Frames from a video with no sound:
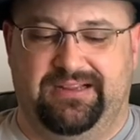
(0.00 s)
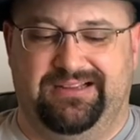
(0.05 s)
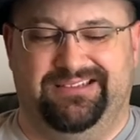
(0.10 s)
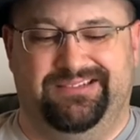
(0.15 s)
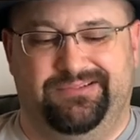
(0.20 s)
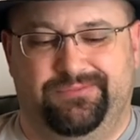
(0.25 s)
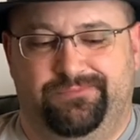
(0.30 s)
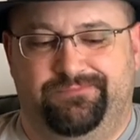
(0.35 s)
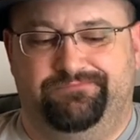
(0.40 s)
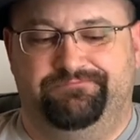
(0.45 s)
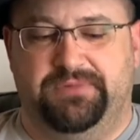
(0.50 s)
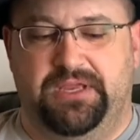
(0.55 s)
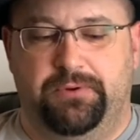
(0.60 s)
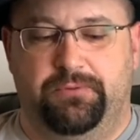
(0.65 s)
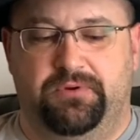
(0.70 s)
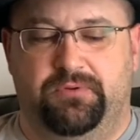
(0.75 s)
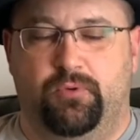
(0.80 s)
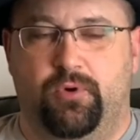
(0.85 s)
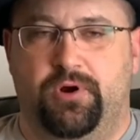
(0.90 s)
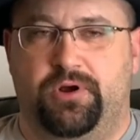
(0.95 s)
And it, it
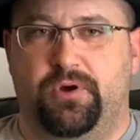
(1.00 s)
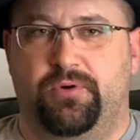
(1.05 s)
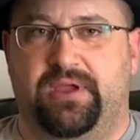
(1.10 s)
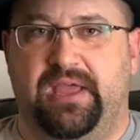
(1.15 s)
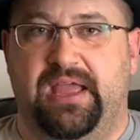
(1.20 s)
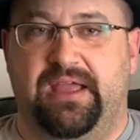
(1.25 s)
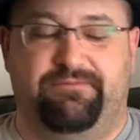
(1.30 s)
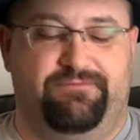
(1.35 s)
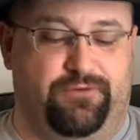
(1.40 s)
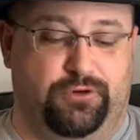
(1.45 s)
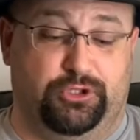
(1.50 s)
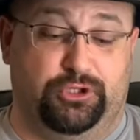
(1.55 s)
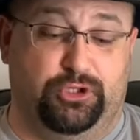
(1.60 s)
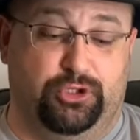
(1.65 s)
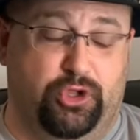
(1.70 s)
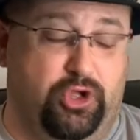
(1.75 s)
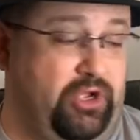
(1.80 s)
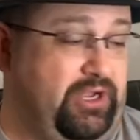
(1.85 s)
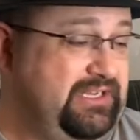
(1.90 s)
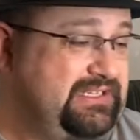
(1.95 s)
would work okay for
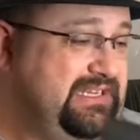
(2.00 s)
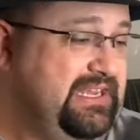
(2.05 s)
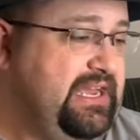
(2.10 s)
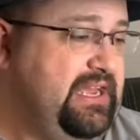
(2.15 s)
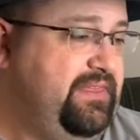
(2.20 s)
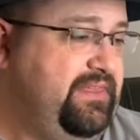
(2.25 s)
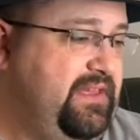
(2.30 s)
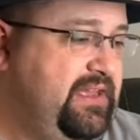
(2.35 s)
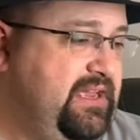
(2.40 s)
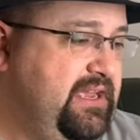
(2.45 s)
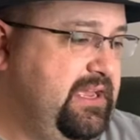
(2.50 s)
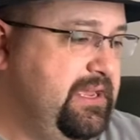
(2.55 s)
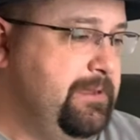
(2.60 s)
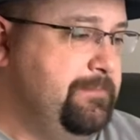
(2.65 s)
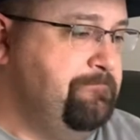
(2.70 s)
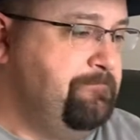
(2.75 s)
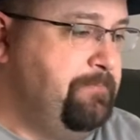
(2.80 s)
looks, I think.